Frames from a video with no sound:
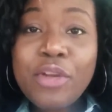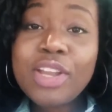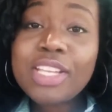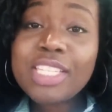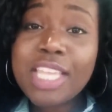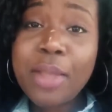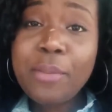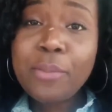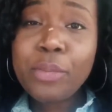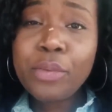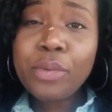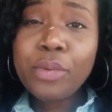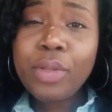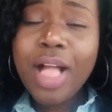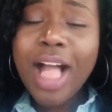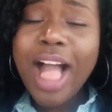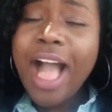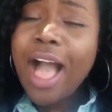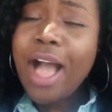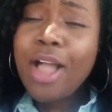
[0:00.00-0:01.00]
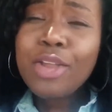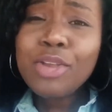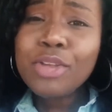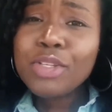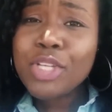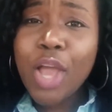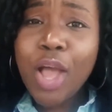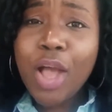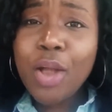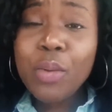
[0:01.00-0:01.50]
For example, how
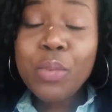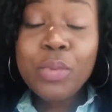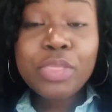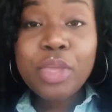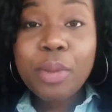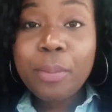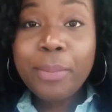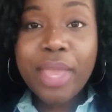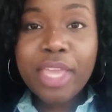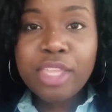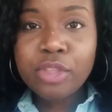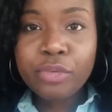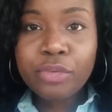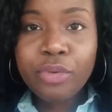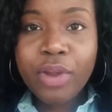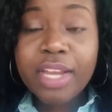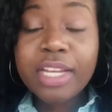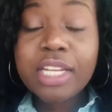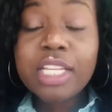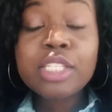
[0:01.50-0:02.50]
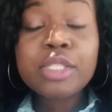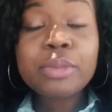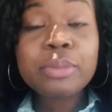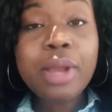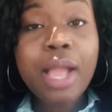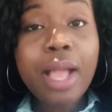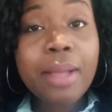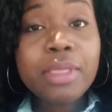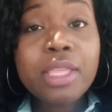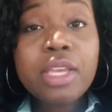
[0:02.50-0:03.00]
you talk with your best friend is
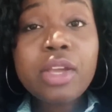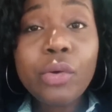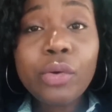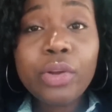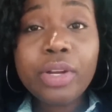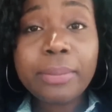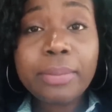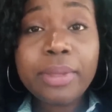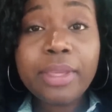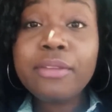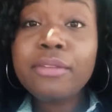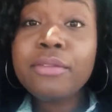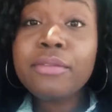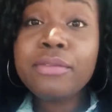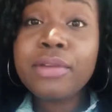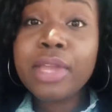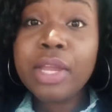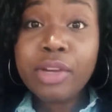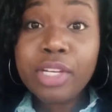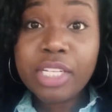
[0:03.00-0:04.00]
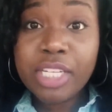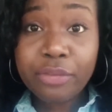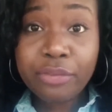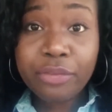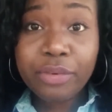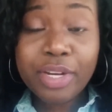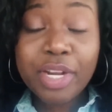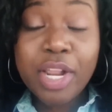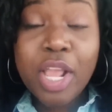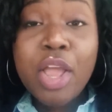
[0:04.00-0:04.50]
probably going to be very
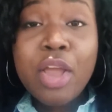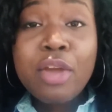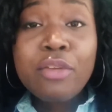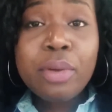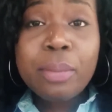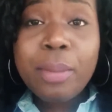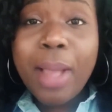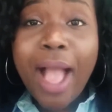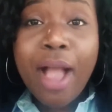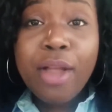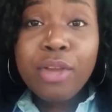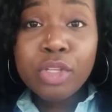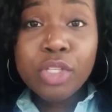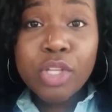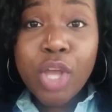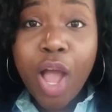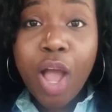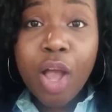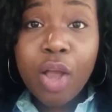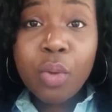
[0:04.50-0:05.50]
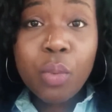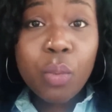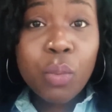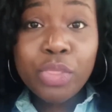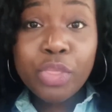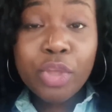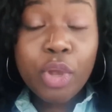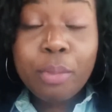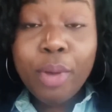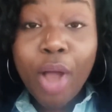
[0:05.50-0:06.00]
different from how you talk
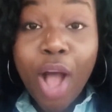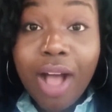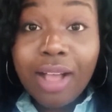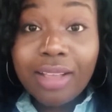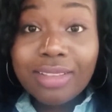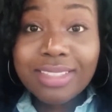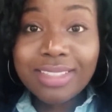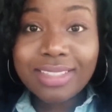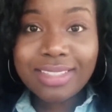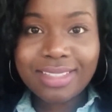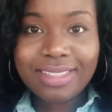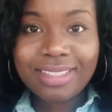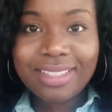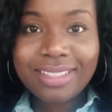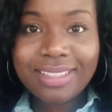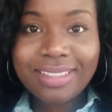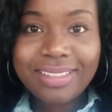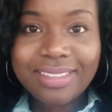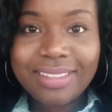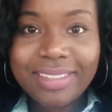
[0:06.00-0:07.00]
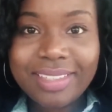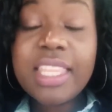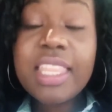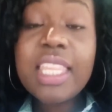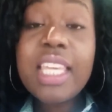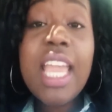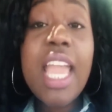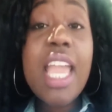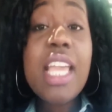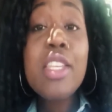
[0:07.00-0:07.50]
with your boss. In
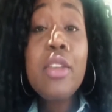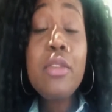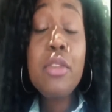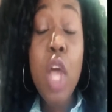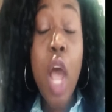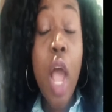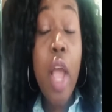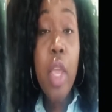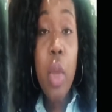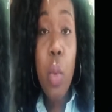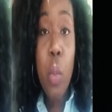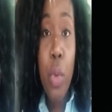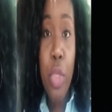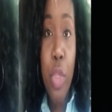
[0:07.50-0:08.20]
the case of talking